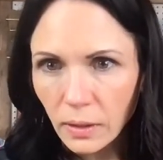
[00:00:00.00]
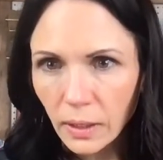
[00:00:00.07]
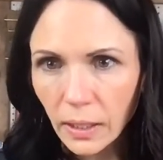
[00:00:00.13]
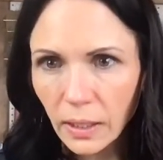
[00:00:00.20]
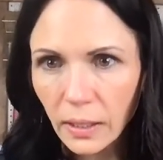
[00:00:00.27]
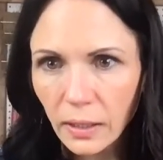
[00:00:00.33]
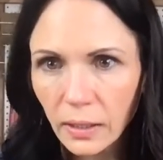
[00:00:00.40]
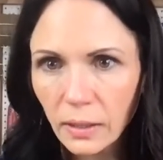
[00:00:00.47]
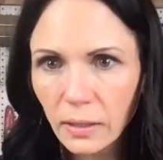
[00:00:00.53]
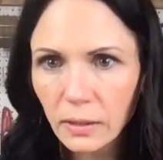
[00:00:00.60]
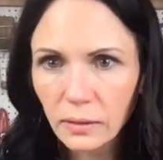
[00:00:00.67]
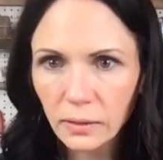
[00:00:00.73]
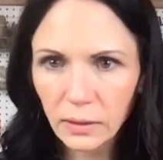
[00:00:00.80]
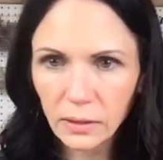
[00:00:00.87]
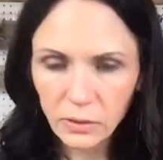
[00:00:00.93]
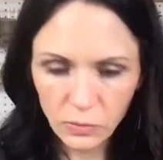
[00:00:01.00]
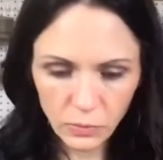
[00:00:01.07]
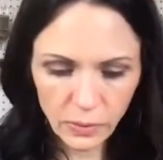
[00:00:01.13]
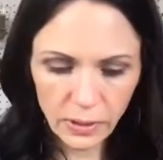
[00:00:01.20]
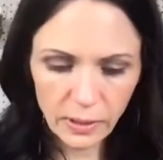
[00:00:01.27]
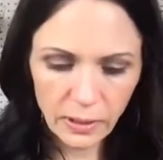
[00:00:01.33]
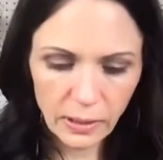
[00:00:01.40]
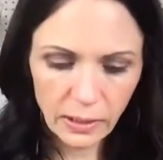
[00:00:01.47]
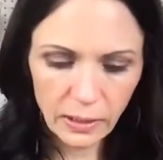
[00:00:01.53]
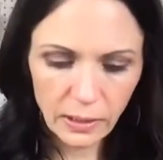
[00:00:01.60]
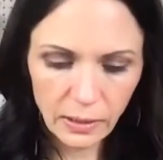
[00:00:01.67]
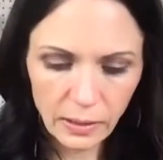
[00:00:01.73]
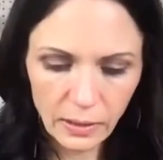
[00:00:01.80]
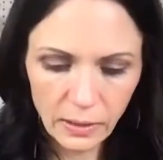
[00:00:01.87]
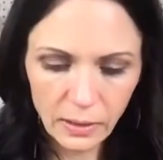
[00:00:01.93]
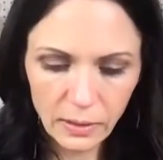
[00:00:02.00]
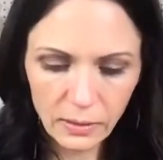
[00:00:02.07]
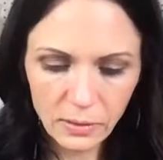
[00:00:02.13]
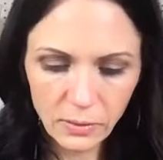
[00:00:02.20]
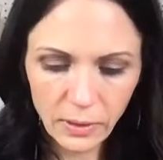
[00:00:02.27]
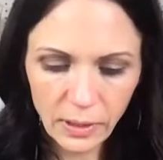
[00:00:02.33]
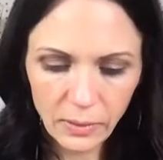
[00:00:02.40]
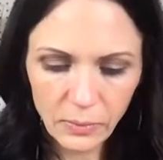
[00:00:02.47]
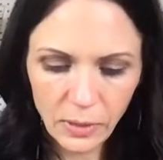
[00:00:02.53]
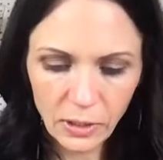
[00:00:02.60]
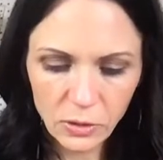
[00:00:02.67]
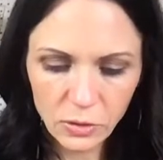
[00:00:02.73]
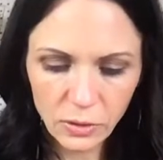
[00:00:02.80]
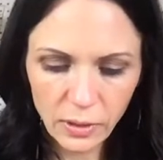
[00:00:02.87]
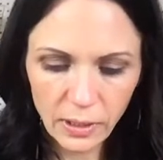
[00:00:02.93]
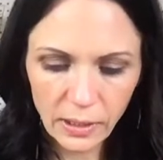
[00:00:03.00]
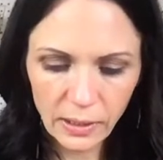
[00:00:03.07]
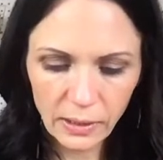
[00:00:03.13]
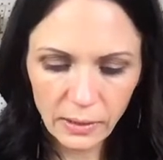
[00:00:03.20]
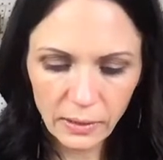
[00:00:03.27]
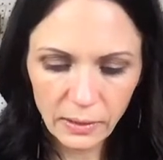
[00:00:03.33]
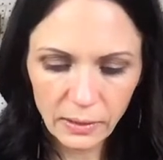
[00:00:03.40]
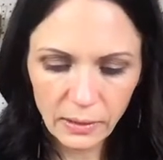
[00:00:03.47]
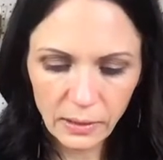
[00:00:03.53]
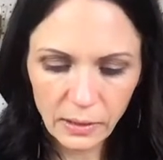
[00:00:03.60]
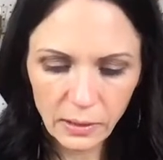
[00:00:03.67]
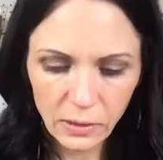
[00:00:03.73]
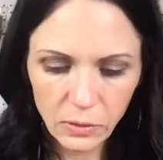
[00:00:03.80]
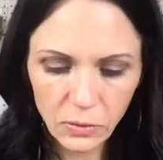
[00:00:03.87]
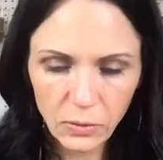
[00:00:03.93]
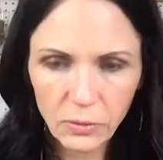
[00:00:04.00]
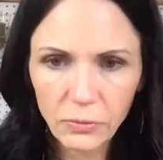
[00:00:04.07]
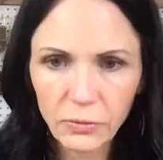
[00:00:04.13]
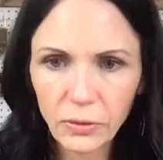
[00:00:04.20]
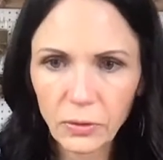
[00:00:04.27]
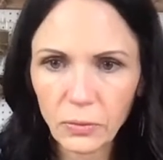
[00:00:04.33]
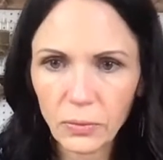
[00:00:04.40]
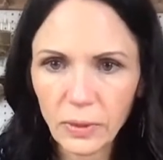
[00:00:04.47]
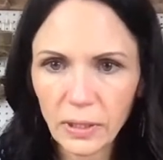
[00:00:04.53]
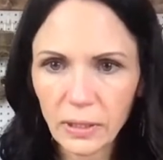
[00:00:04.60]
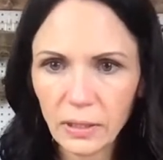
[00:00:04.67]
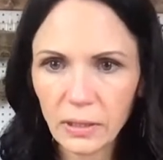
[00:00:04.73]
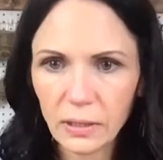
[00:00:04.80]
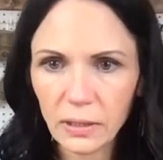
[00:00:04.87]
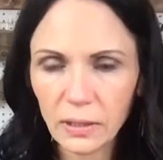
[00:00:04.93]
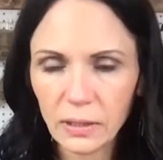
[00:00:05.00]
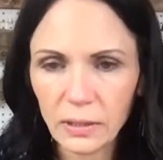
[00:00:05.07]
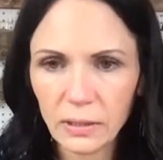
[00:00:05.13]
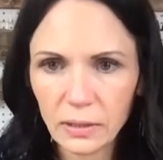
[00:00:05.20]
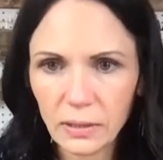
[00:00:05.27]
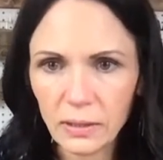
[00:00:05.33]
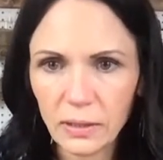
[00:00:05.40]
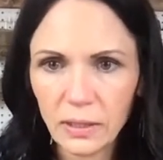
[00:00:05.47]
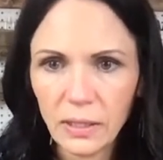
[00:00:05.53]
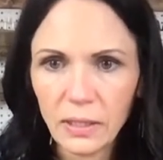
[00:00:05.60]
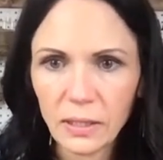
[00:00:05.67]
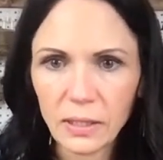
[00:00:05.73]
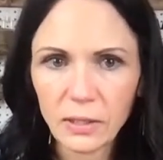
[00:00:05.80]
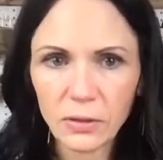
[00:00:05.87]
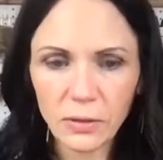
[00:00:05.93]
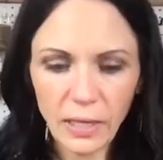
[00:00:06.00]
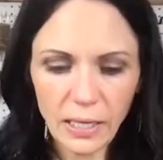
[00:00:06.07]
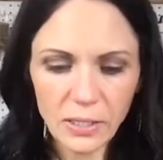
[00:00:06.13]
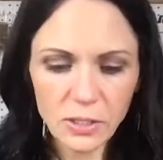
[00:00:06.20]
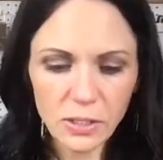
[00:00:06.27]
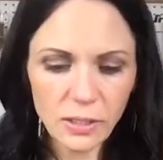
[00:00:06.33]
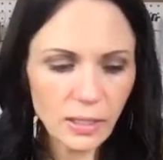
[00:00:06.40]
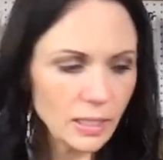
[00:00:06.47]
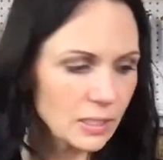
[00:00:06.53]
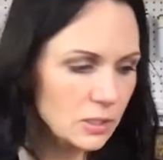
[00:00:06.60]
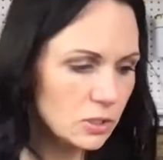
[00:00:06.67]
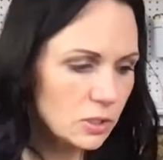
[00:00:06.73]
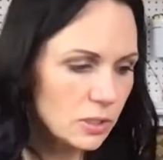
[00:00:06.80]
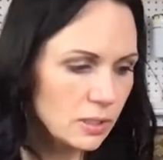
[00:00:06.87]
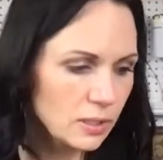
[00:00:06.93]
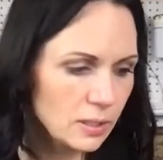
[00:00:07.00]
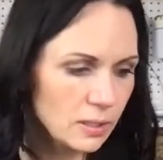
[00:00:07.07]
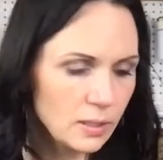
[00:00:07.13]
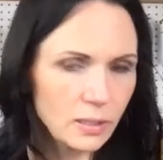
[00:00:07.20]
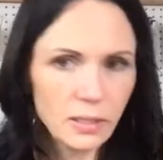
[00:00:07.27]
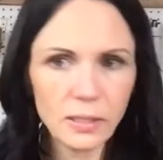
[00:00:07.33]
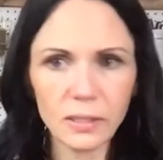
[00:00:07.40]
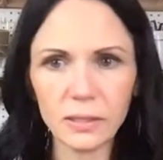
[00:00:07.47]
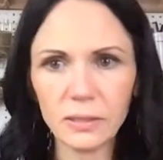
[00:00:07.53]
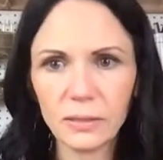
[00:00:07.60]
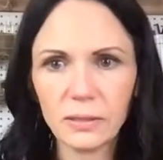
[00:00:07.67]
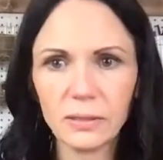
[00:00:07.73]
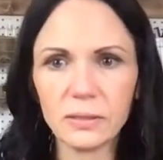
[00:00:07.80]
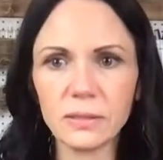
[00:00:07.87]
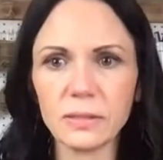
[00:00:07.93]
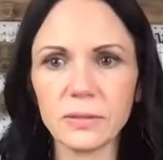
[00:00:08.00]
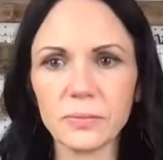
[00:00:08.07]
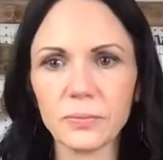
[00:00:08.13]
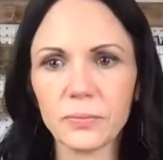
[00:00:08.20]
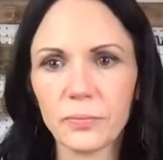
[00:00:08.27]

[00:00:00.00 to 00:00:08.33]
and Lisa Whitley, so I can make sure I get you if you win. Congratulations.